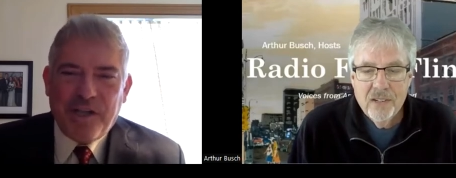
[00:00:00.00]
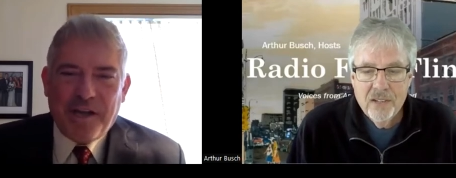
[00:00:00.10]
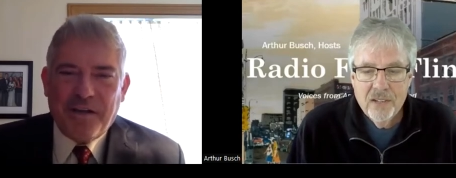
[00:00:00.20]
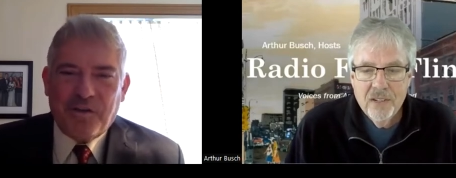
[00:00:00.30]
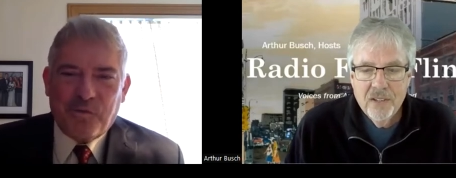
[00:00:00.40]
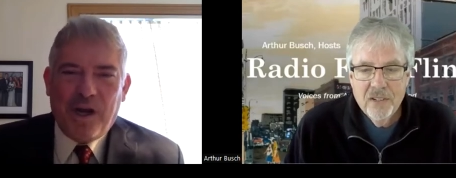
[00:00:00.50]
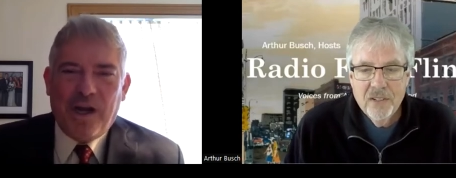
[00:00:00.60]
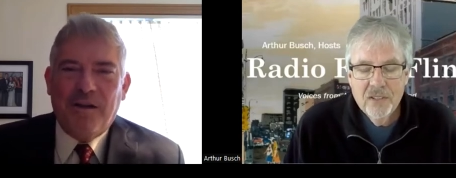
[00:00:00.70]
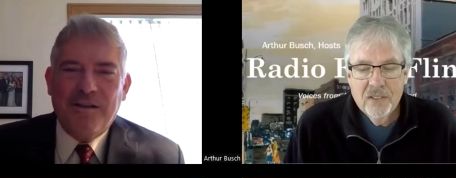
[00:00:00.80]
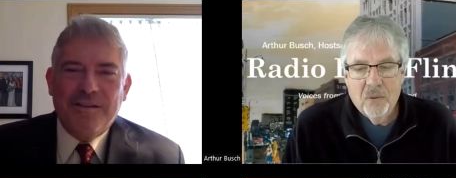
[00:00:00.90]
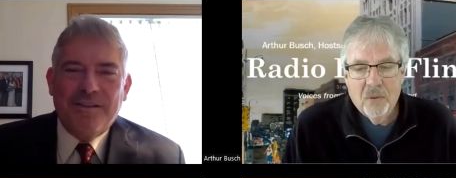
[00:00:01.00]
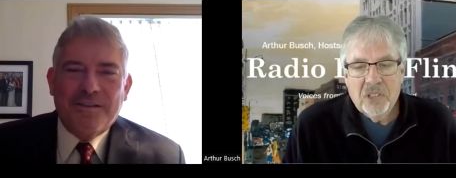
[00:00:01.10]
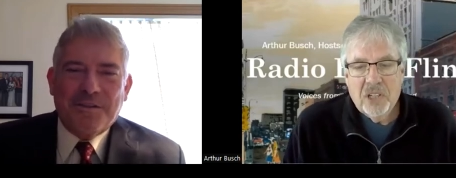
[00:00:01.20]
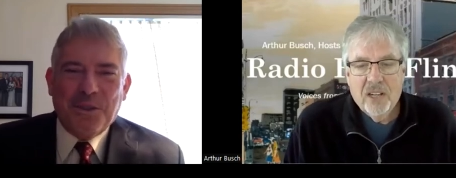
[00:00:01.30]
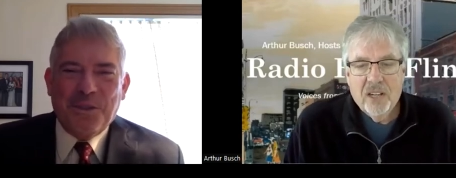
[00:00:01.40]
Speaker 1: on it as well.
Speaker 2: So
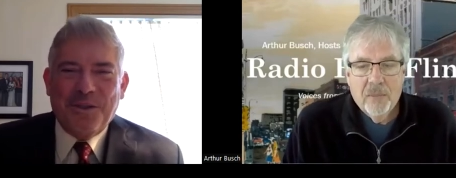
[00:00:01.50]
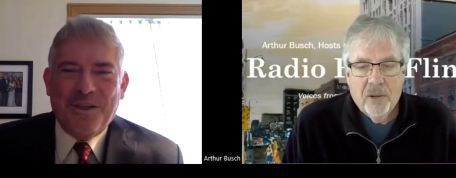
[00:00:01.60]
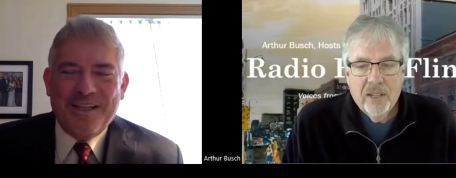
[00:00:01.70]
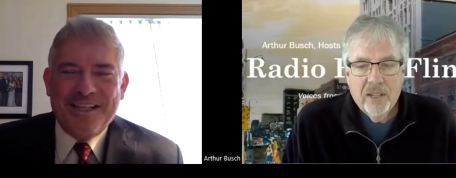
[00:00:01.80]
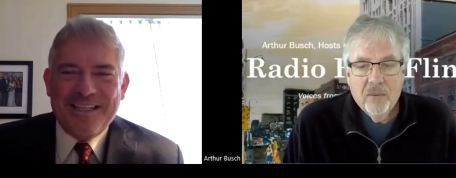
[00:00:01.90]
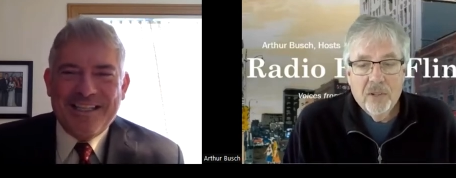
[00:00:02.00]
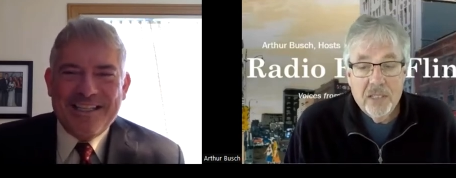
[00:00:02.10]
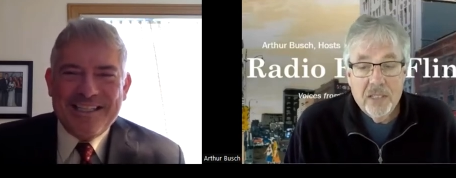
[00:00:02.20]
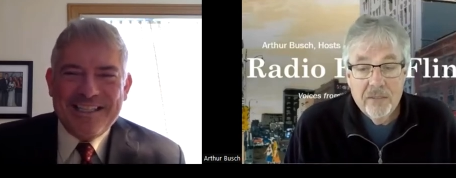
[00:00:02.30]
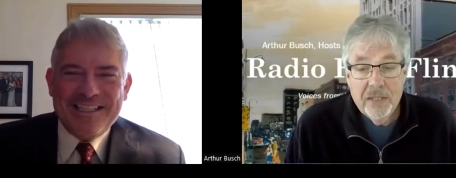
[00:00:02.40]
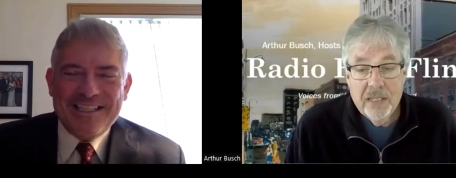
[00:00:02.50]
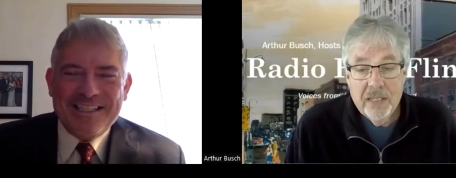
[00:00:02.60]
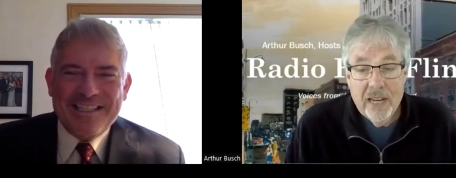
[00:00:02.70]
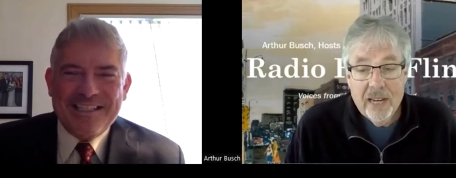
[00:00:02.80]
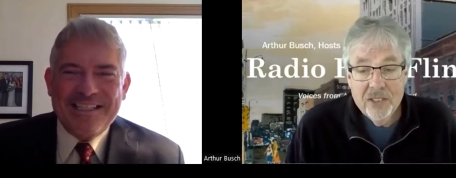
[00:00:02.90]
we're talking about network
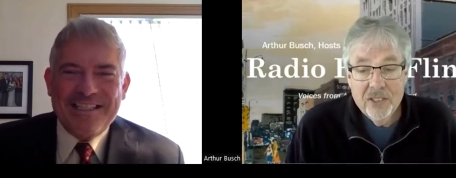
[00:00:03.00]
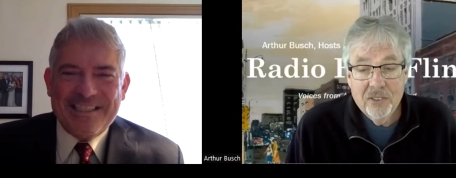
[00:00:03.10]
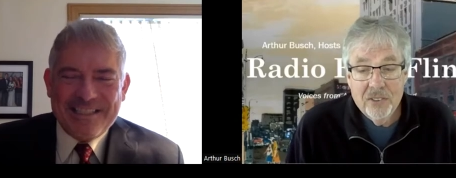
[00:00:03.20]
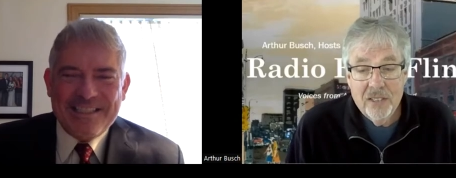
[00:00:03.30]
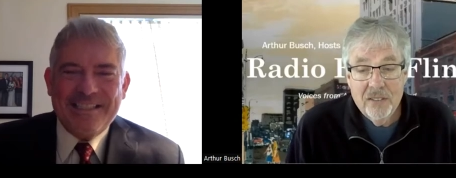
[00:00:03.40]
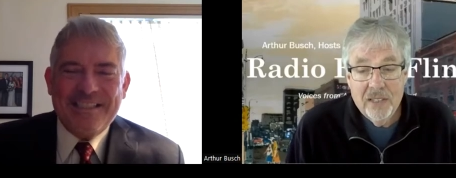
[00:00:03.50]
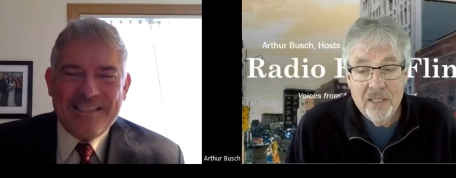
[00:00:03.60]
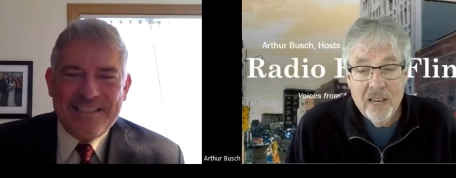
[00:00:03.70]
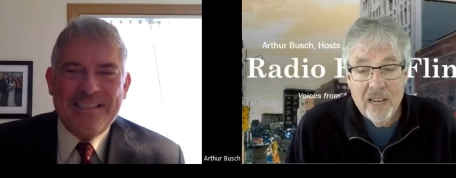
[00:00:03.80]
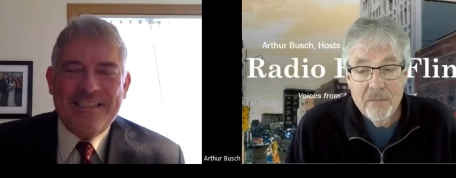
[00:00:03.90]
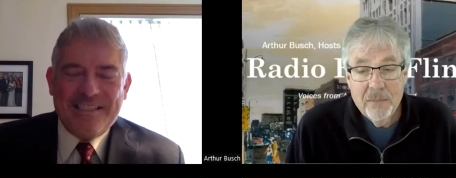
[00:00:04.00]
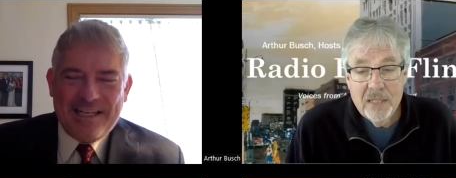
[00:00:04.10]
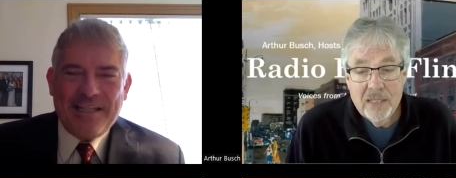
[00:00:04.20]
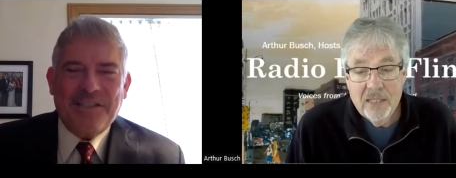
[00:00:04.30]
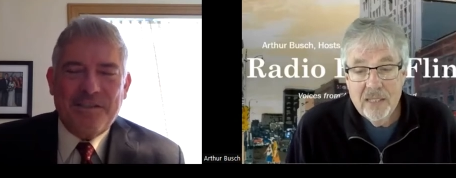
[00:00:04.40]
TV, national TV.
Speaker 1: ABC
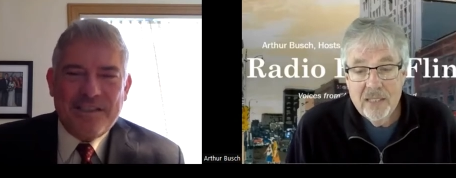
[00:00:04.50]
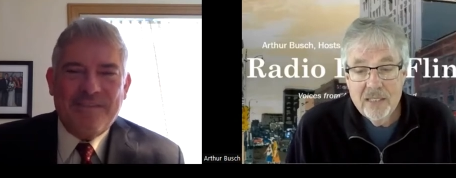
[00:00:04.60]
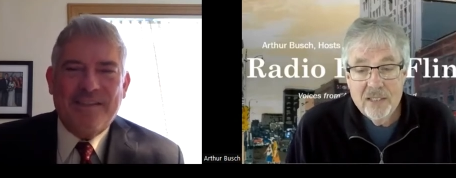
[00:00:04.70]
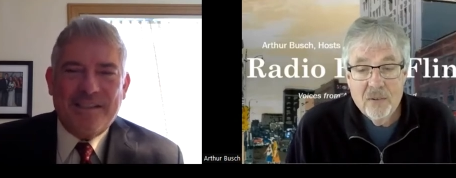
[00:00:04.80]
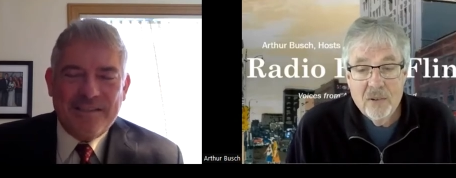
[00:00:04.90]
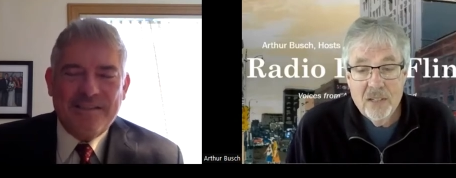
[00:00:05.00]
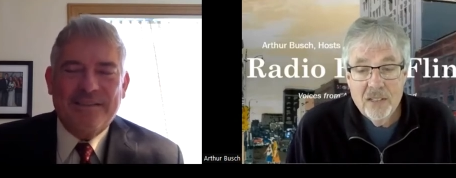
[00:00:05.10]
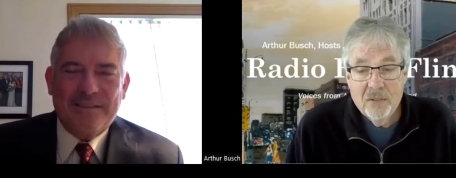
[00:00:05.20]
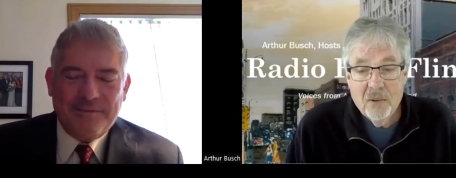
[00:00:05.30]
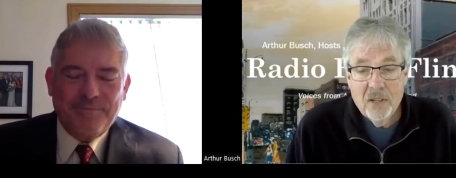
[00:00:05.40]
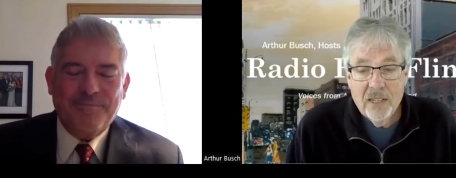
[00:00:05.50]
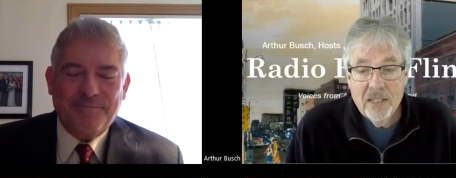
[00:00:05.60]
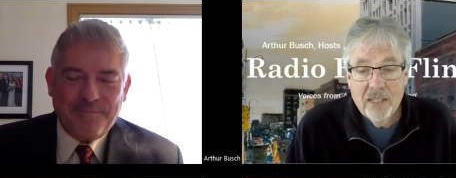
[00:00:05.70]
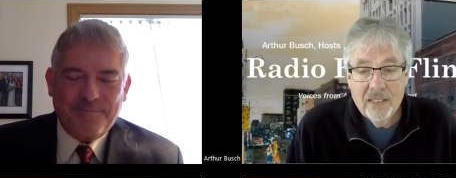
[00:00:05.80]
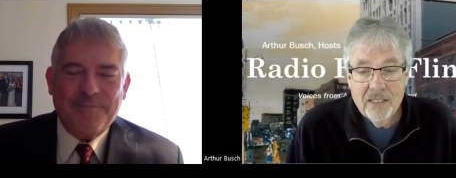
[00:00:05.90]
national TV. Is
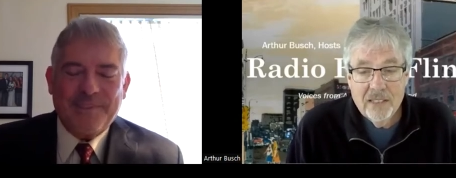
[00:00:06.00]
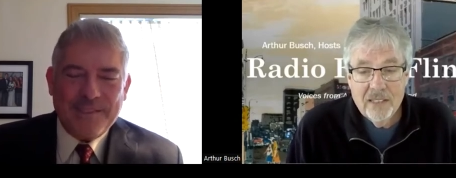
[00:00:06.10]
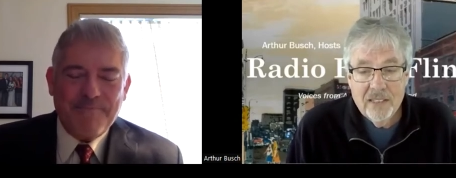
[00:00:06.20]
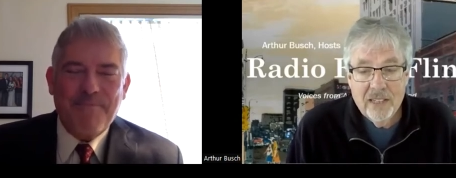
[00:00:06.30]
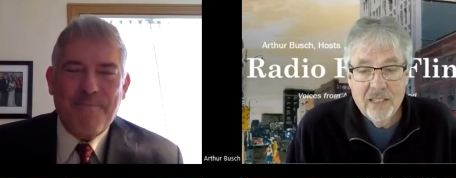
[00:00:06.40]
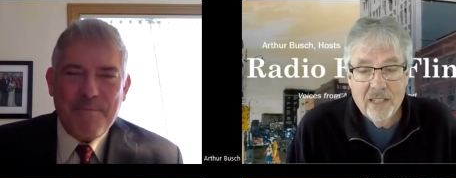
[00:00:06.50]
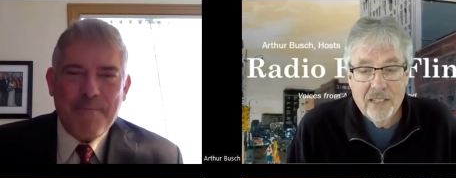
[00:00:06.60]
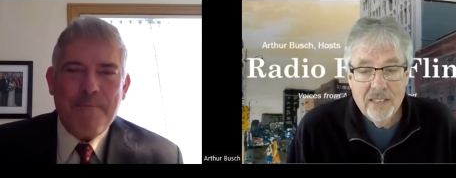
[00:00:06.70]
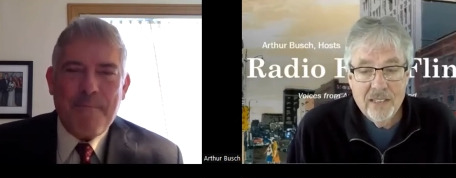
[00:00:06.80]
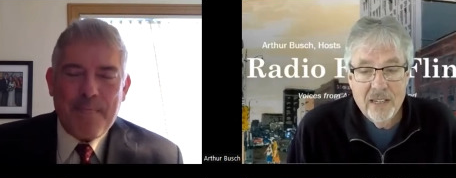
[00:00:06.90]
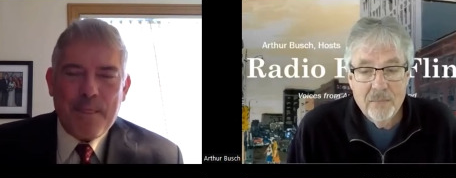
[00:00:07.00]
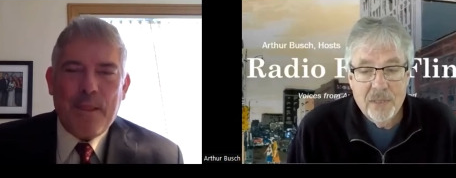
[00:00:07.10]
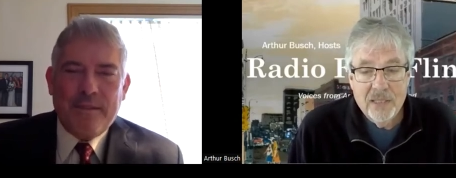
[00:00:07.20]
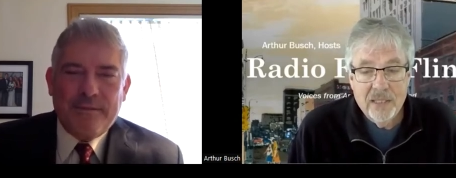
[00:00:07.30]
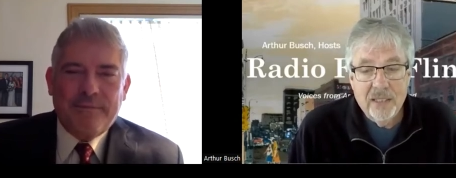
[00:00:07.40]
2020, and I think Dateline is
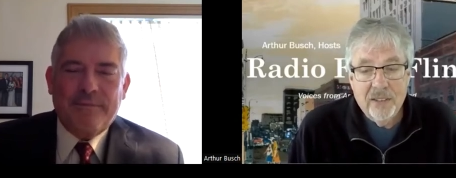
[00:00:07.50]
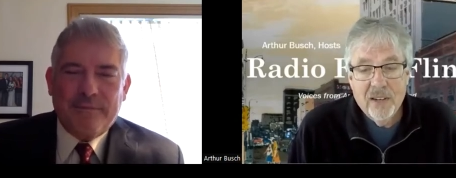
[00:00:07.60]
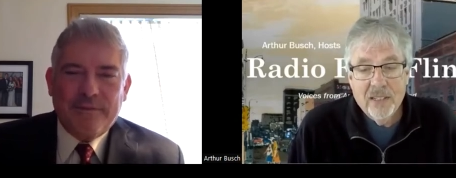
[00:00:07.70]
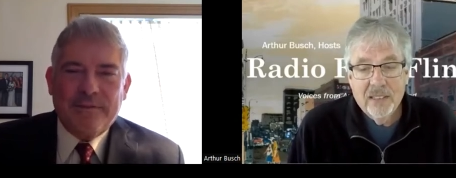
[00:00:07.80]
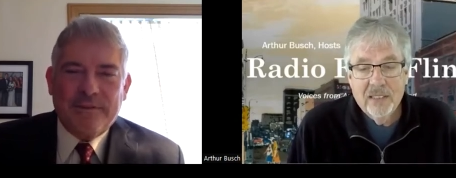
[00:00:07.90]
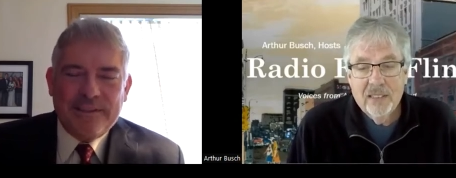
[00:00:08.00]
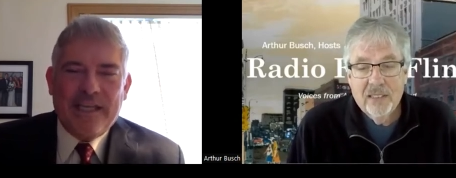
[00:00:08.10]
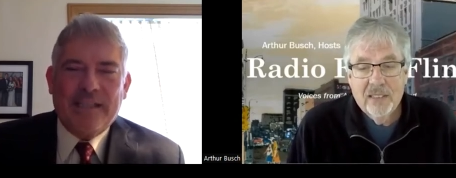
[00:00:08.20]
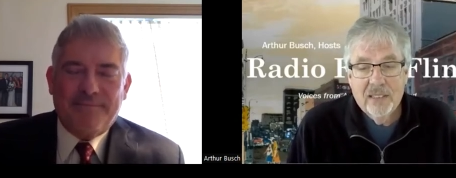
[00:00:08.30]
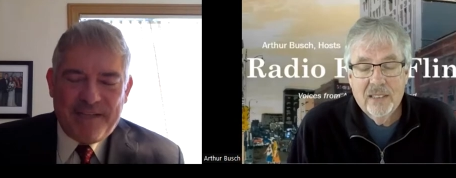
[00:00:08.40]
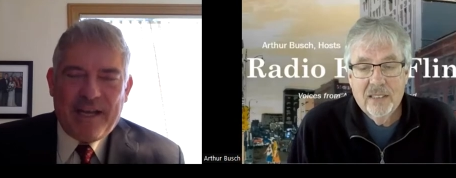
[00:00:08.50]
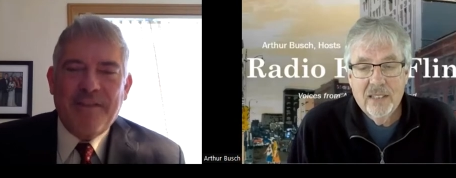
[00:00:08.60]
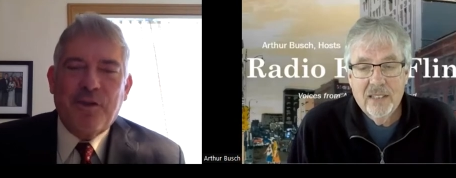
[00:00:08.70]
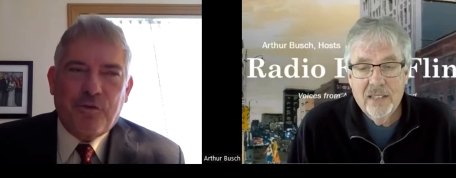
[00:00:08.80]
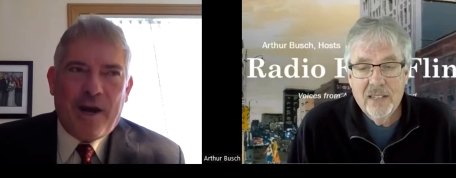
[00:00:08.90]
NBC, correct? Yeah.
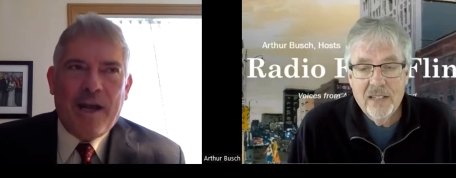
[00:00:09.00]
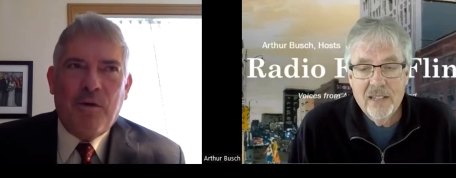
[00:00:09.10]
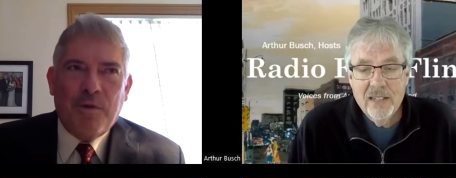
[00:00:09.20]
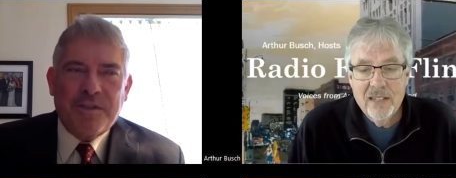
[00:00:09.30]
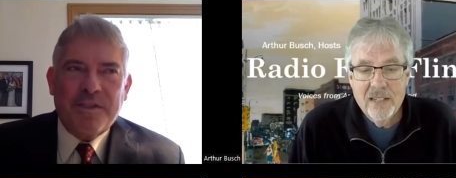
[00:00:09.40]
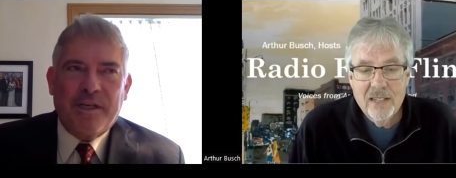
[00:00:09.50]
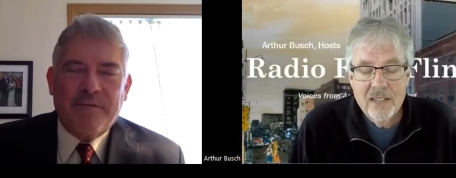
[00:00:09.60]
And the trial was